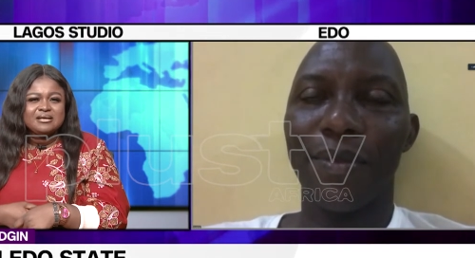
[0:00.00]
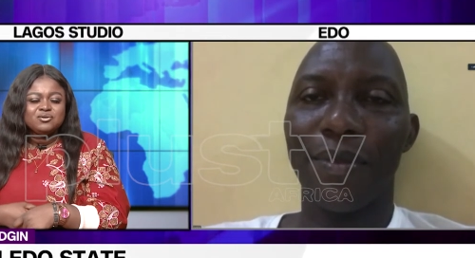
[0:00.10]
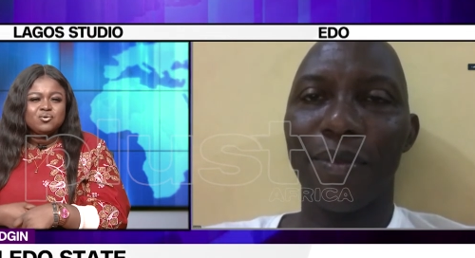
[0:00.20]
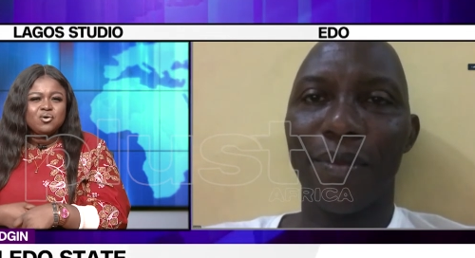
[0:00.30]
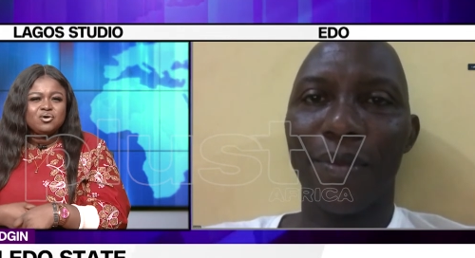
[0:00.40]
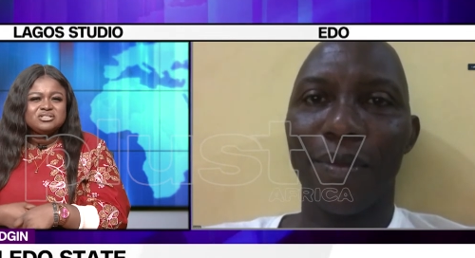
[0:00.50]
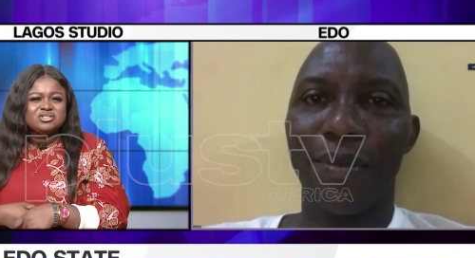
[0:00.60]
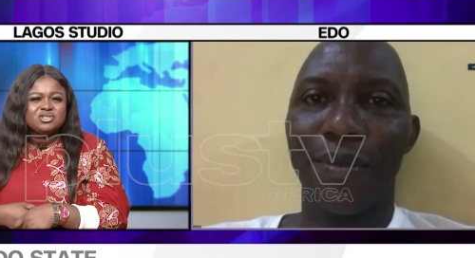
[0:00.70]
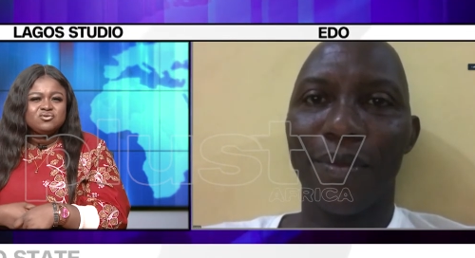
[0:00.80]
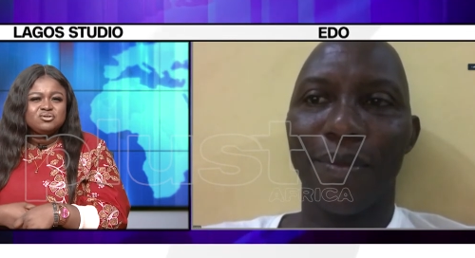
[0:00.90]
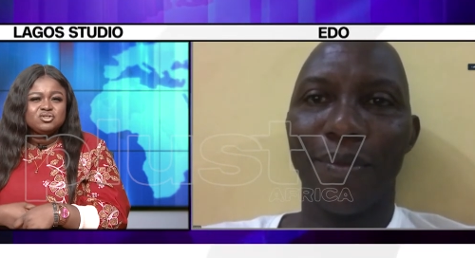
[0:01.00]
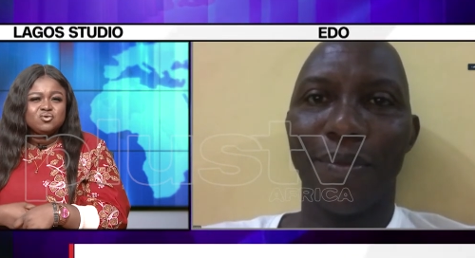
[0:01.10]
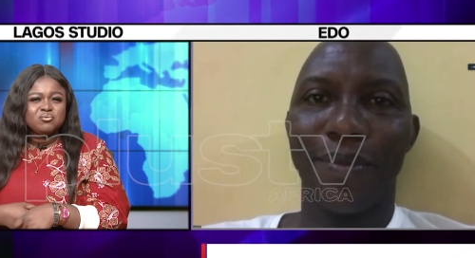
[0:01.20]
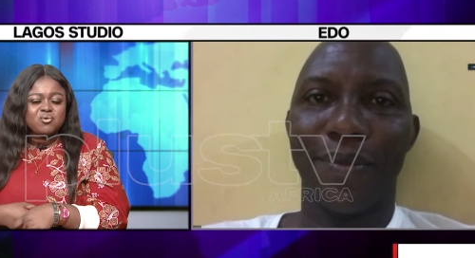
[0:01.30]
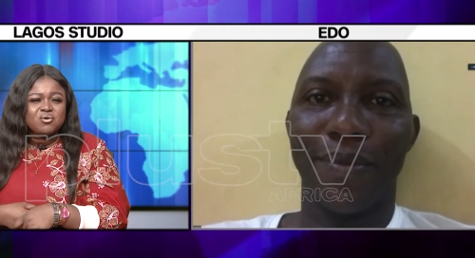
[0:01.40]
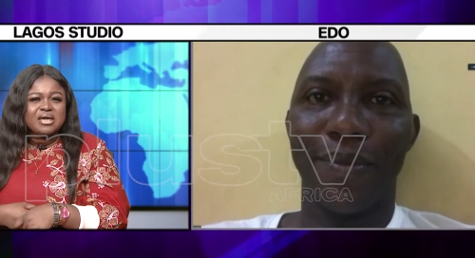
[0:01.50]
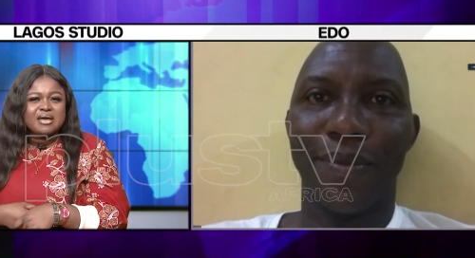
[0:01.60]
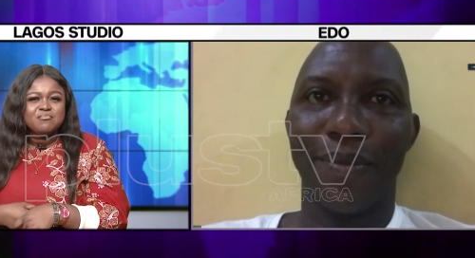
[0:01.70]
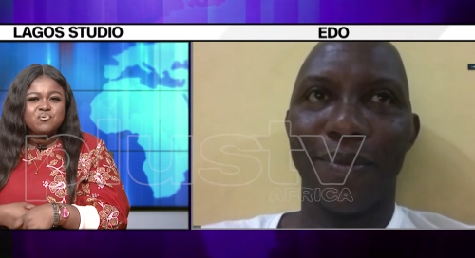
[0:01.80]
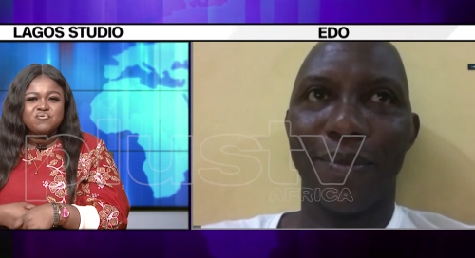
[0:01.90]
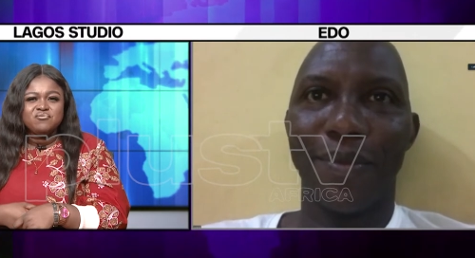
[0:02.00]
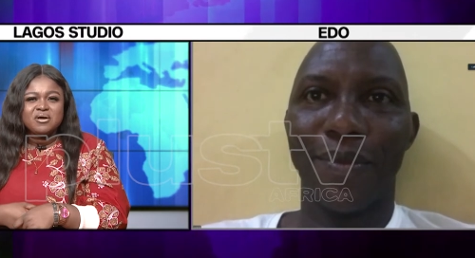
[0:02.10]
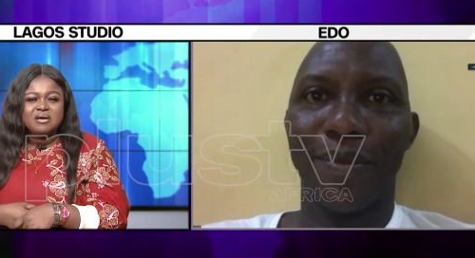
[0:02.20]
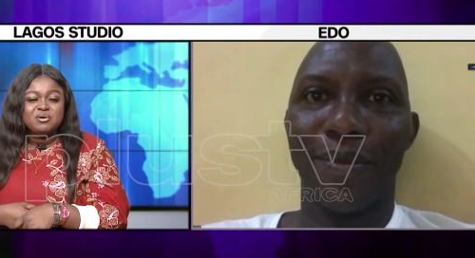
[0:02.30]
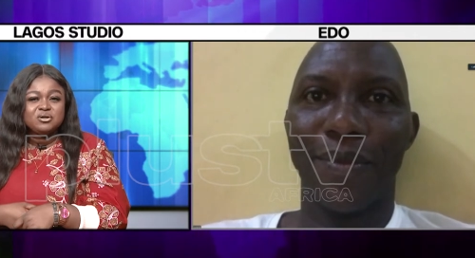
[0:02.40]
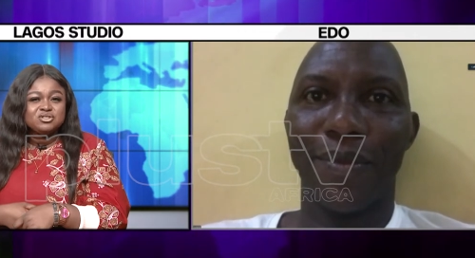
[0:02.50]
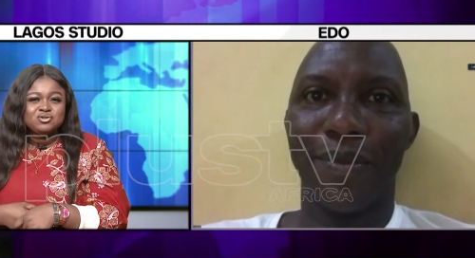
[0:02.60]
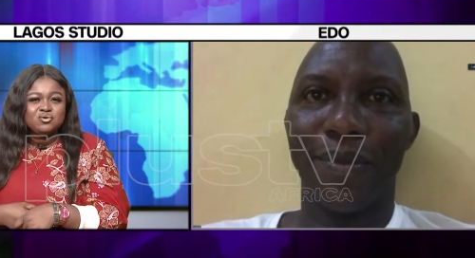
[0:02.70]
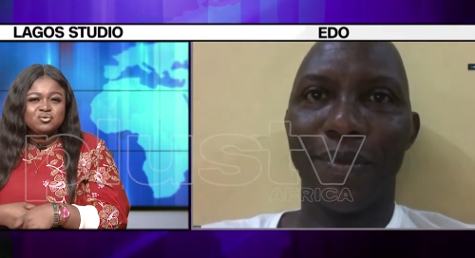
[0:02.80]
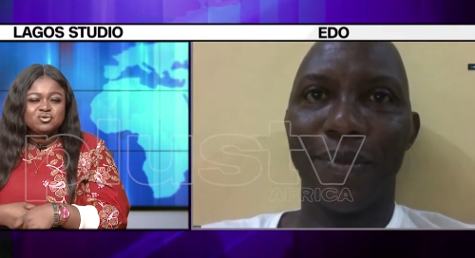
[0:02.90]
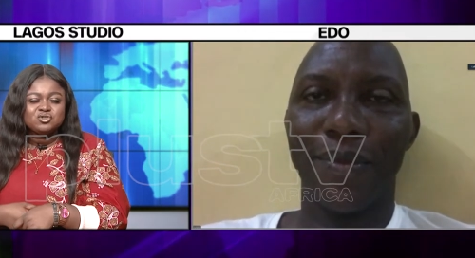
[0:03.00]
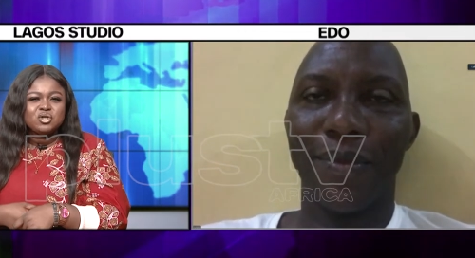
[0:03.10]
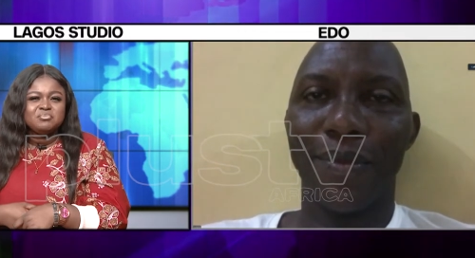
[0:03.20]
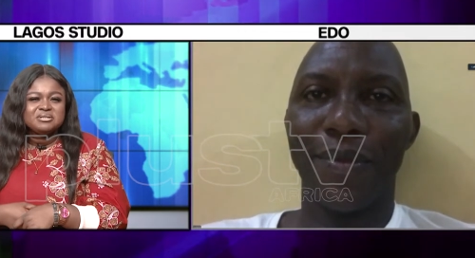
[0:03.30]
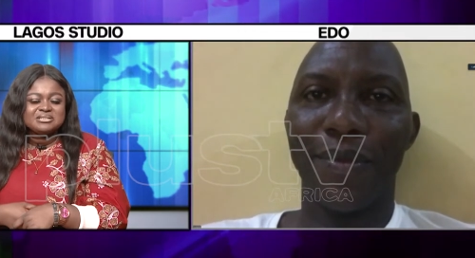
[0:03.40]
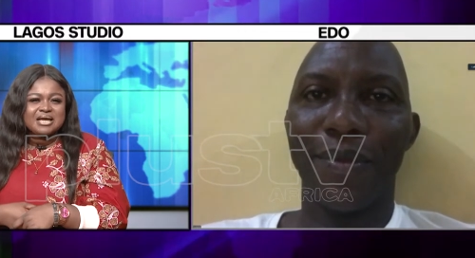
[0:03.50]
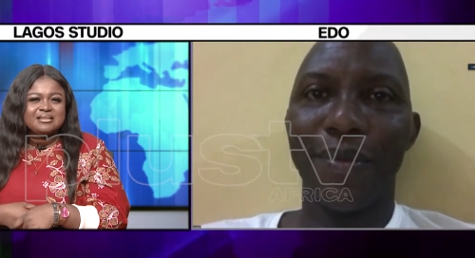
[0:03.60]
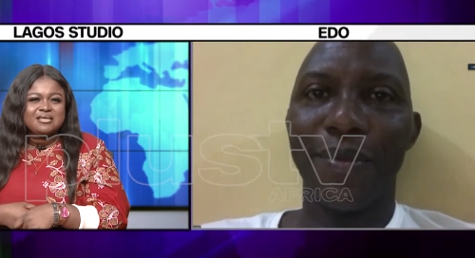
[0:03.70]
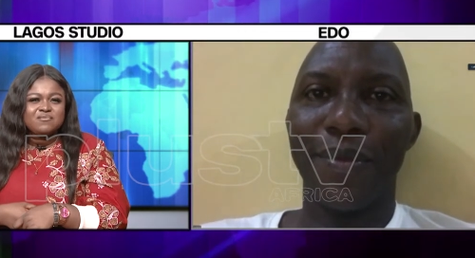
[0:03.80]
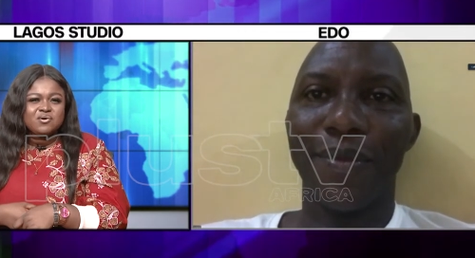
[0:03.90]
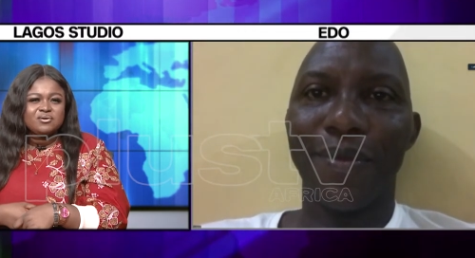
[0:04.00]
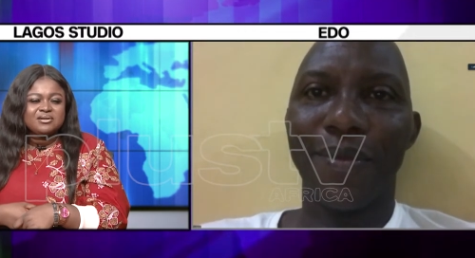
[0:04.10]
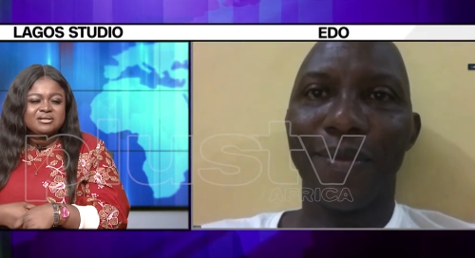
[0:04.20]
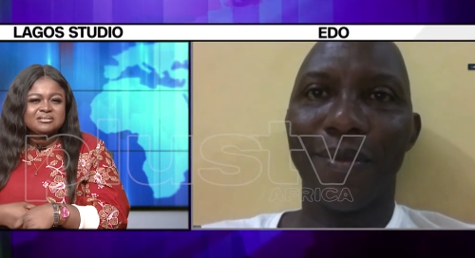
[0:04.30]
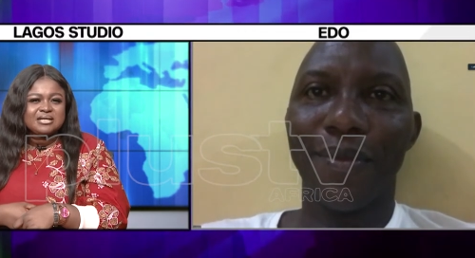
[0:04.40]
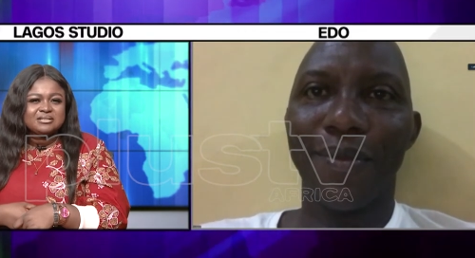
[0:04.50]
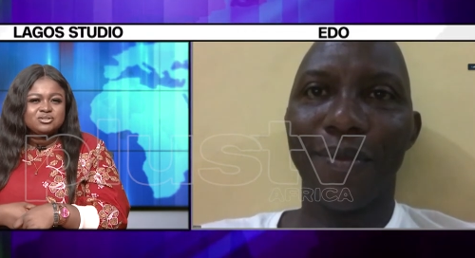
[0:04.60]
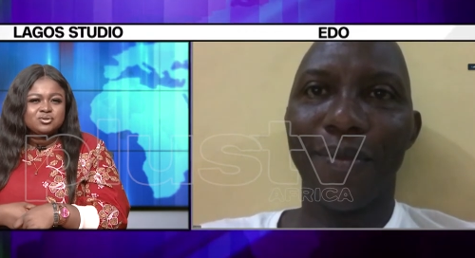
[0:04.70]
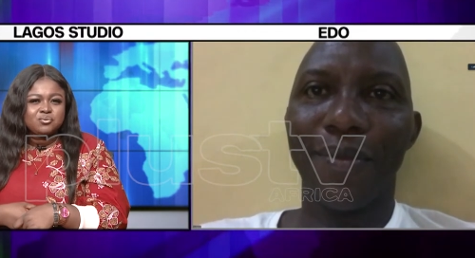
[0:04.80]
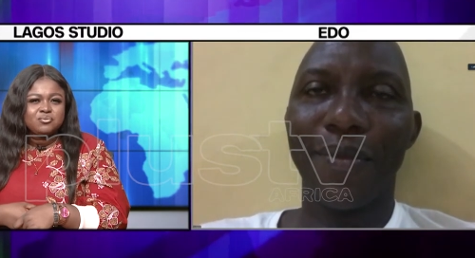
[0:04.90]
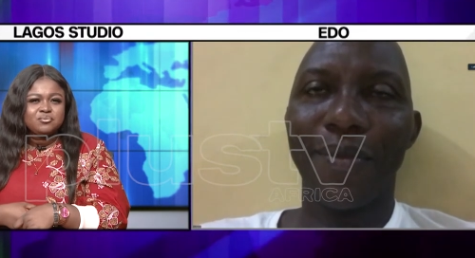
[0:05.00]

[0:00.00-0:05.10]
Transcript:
Speaker 1: to continue this Ubonga move because it's no good to stop this kind of thing where on they start so.